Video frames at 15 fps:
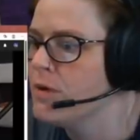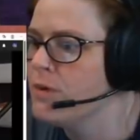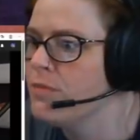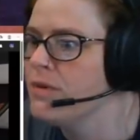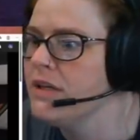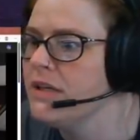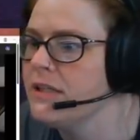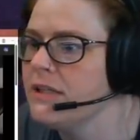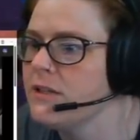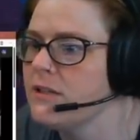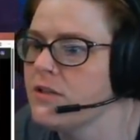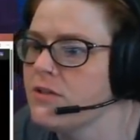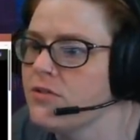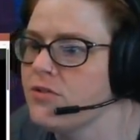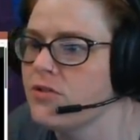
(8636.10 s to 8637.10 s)
What is
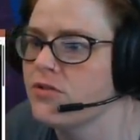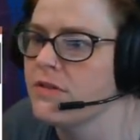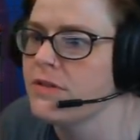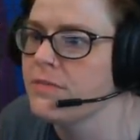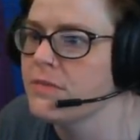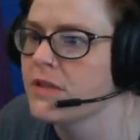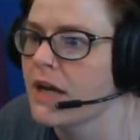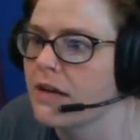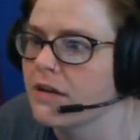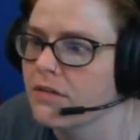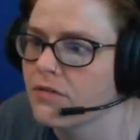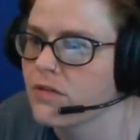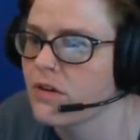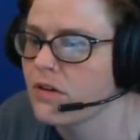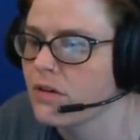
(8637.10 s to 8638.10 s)
her stream title
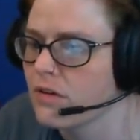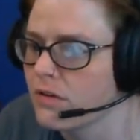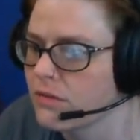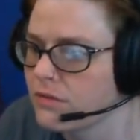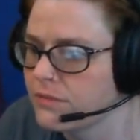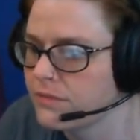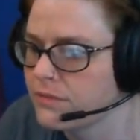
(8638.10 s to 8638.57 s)
though?